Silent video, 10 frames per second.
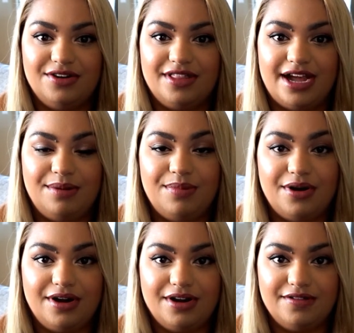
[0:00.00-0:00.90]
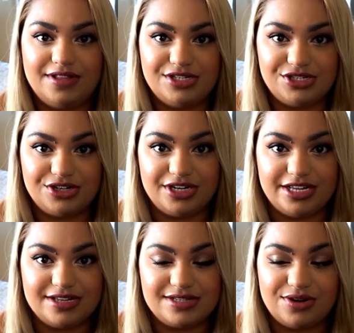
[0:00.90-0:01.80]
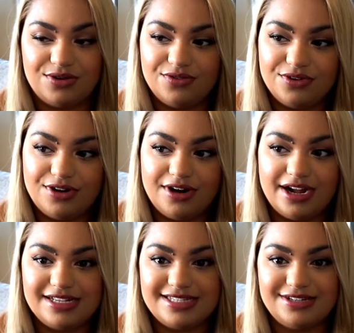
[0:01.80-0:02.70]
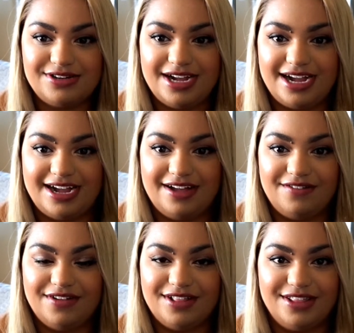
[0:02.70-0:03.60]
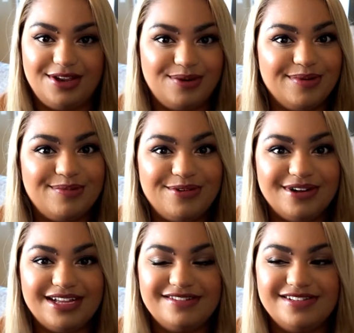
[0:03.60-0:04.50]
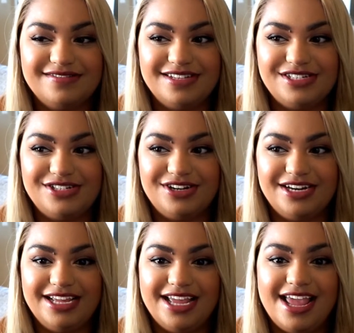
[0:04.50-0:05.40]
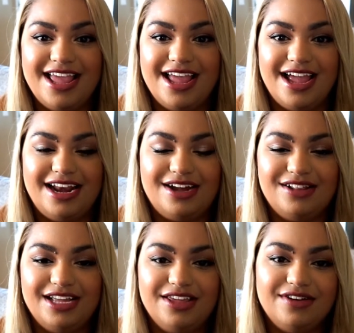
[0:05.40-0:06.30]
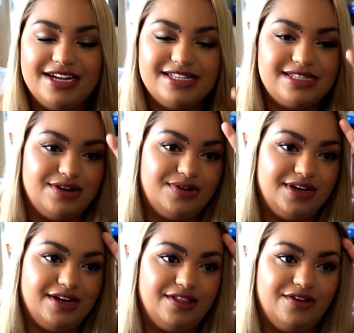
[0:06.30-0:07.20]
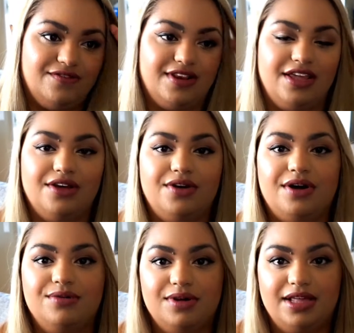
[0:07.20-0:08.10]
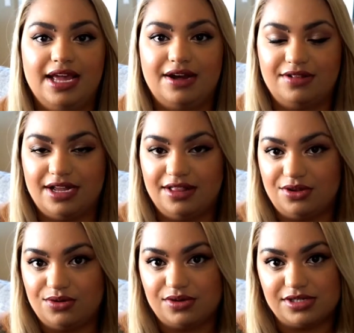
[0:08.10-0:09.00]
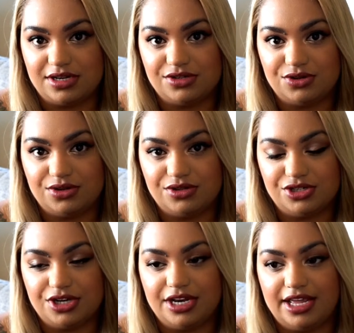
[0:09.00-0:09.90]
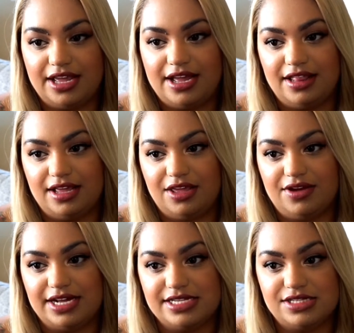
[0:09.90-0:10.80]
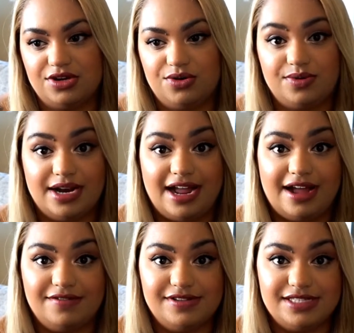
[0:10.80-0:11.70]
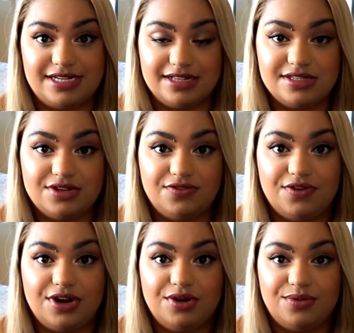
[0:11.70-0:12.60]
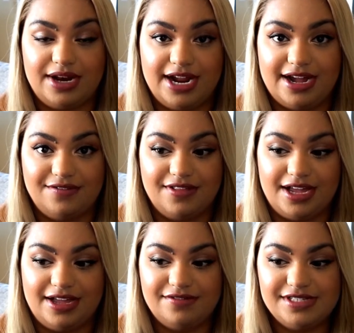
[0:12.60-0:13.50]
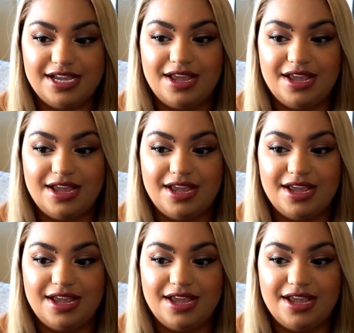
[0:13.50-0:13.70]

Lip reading: That part of this journey is over. I still have a little bit more left of this journey, and I'll let you guys know in another video. I'll really outline the whole doctoral journey and let you guys know what I have done so far and what I have left.